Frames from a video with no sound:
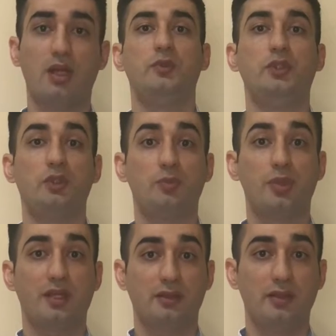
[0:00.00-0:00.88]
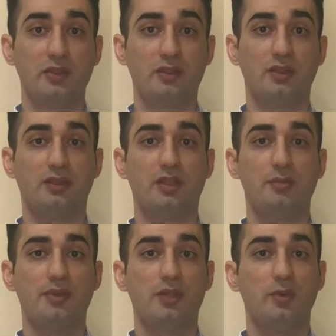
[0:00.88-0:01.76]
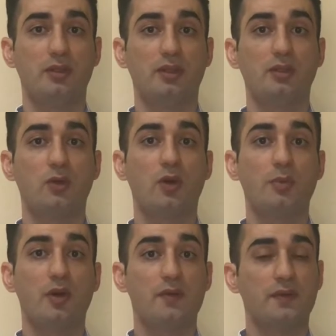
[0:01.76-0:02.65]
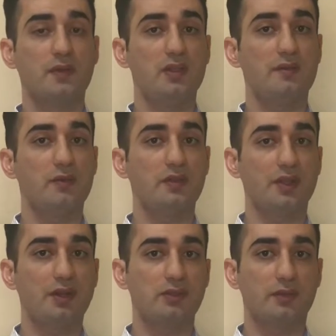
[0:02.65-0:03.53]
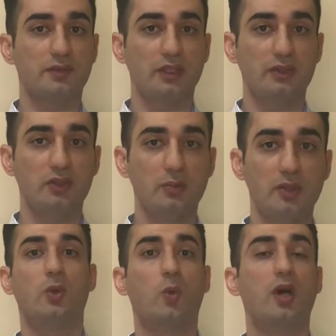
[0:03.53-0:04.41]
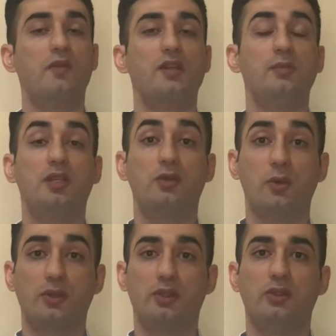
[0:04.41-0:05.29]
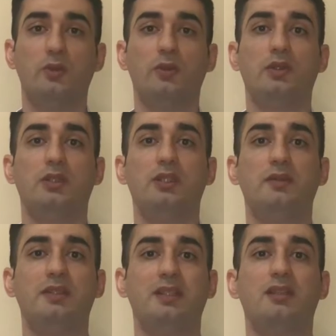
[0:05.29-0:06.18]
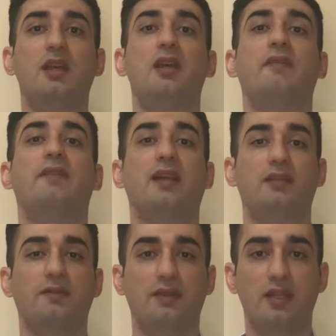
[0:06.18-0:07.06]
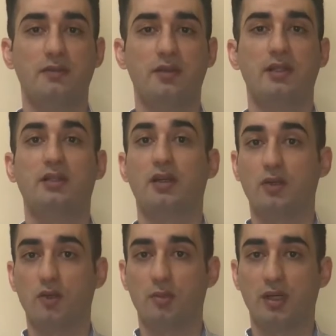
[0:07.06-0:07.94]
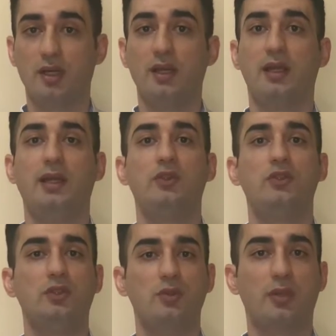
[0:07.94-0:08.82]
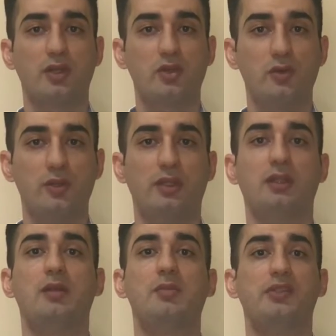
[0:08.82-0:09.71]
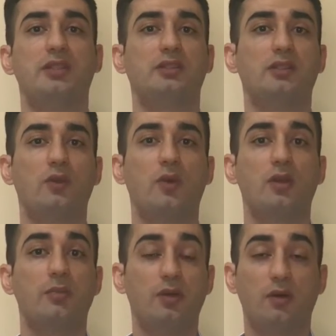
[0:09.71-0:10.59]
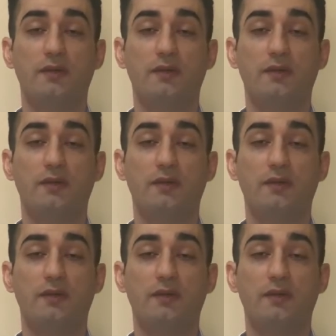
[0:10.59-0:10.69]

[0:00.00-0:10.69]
You need to pay attention that the temperature will not go above 24 degrees of Celsius. Your wine will be cooked, it will get flat flavor and aroma, and you need to make sure the temperature is not going below